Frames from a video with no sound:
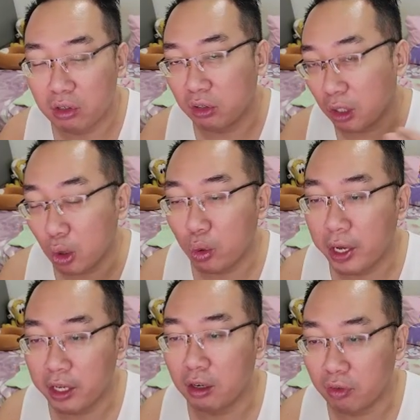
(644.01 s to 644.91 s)
on the lower
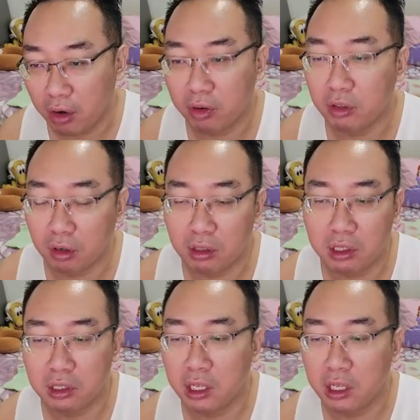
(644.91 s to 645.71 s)
end of $100.